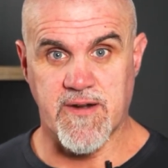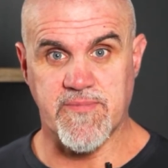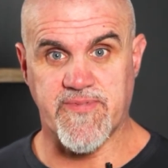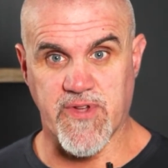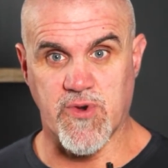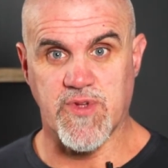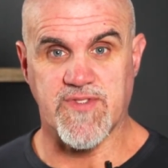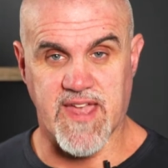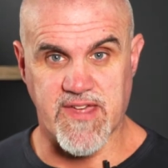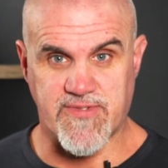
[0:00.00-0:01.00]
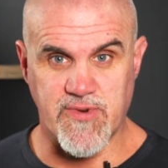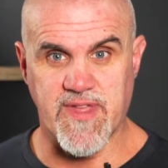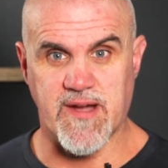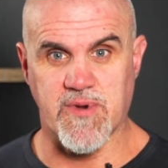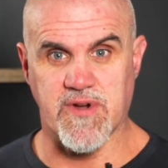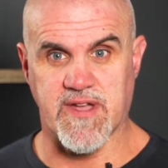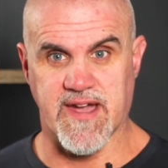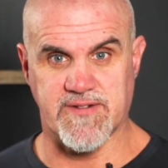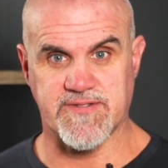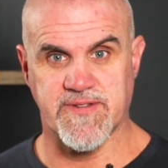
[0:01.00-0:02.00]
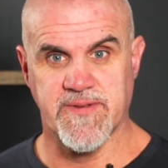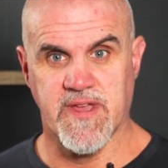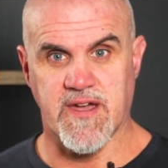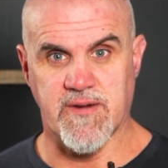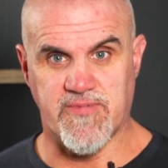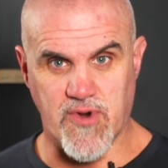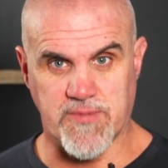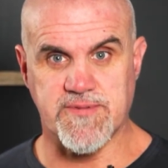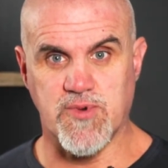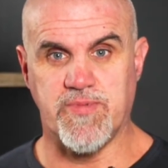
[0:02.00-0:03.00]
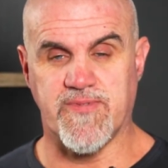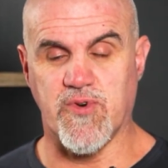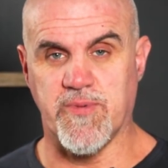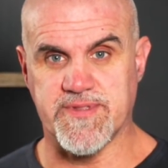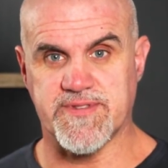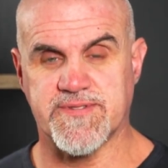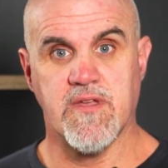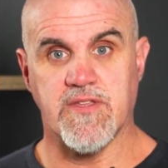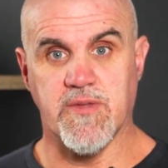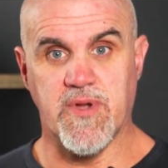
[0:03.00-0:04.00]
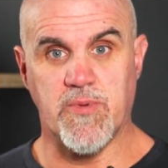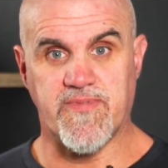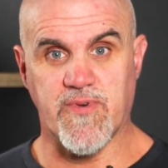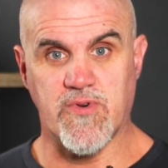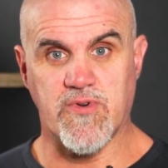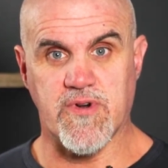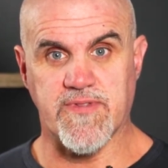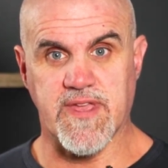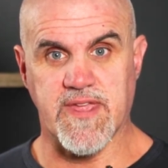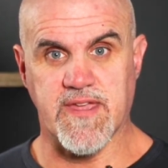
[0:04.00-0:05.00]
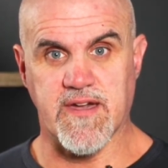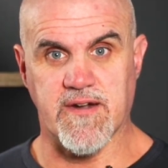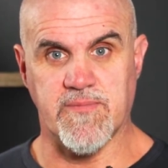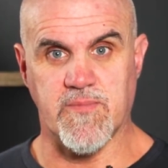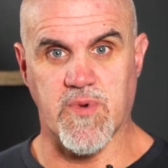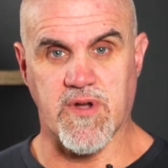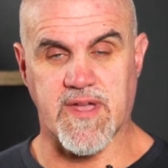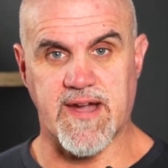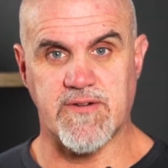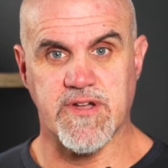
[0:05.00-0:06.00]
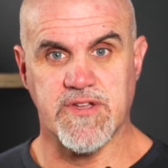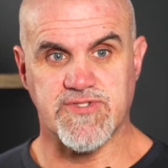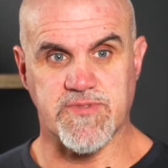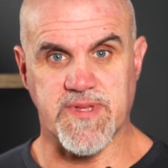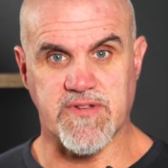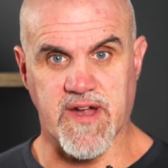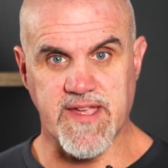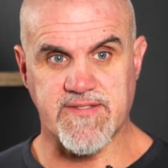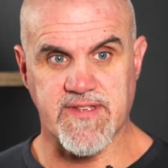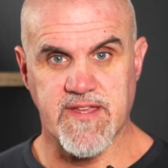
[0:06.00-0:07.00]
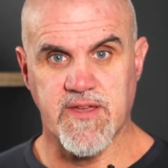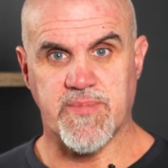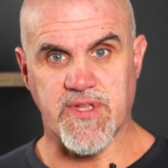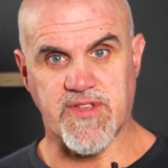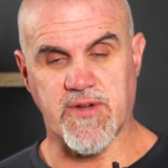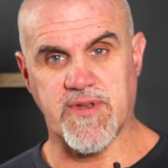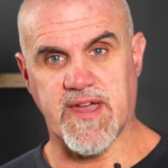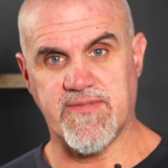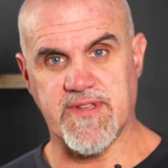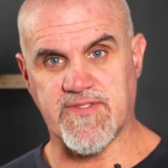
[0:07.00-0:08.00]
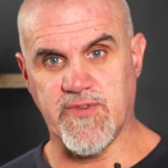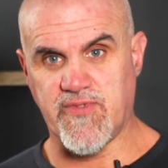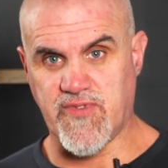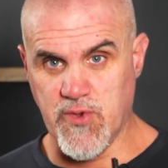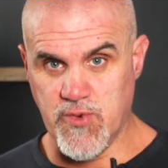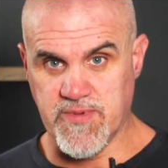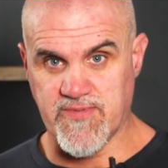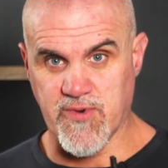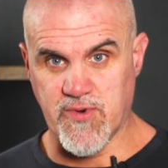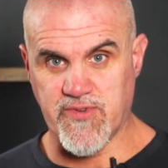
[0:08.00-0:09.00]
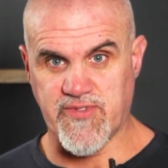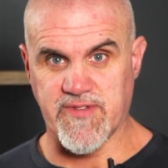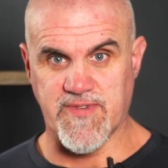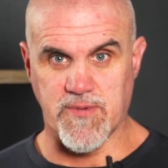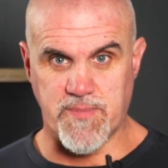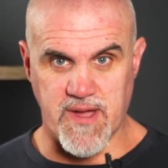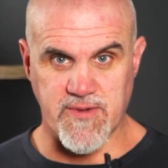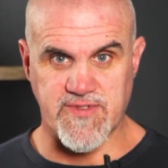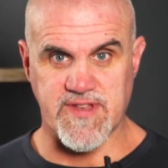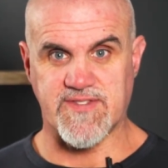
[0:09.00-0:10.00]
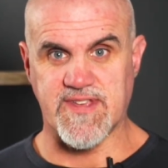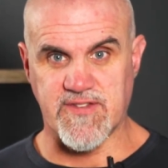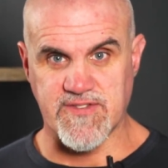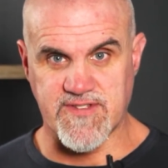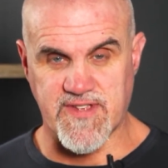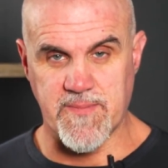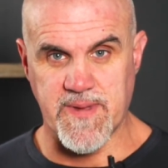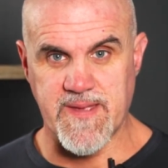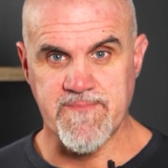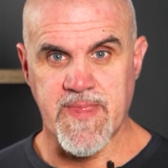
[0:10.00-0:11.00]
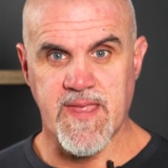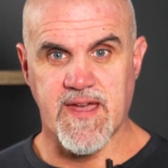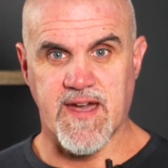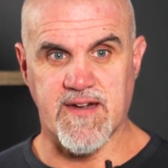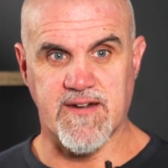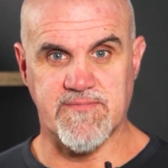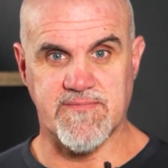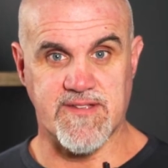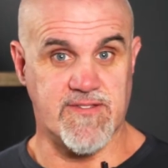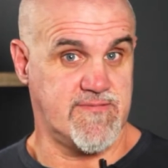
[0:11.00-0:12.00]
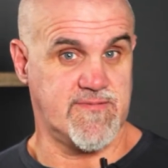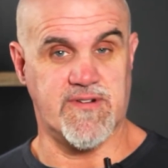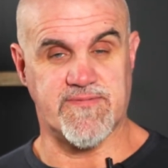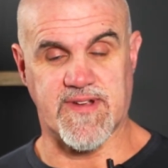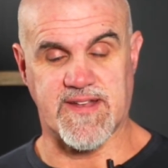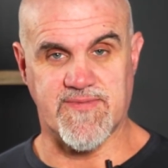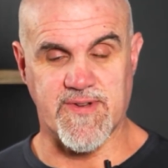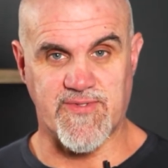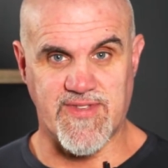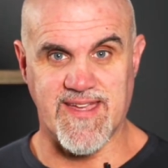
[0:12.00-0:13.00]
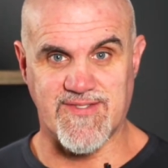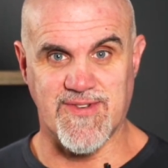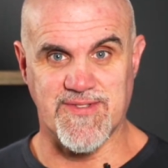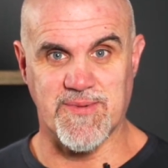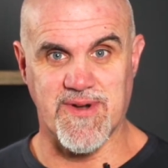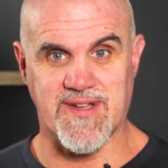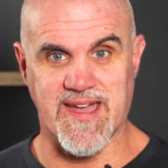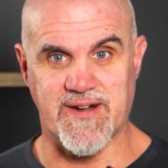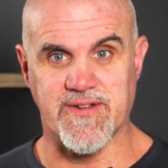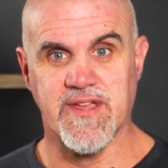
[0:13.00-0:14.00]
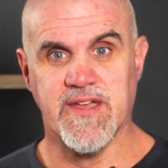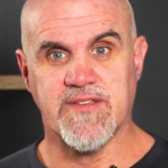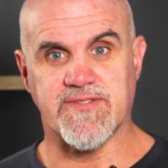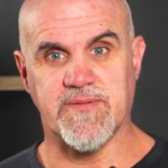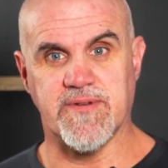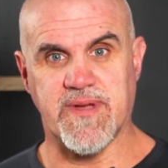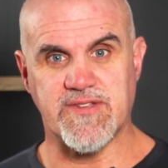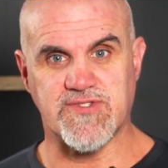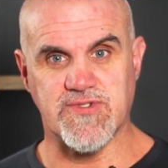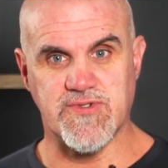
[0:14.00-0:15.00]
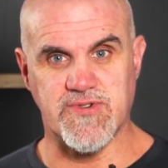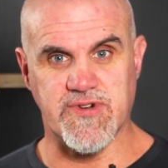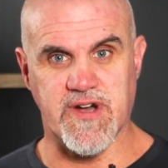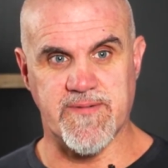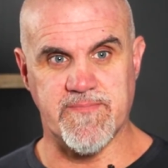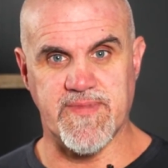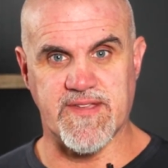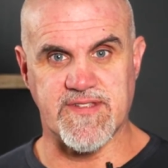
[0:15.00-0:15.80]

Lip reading: fuel to get through that workout for optimal performance? Your meal before the workout should be great, but you don't want to have it too soon before, so you feel bloated, it's sitting on your tummy, and you quite frankly feel sick during the workout. So make sure there's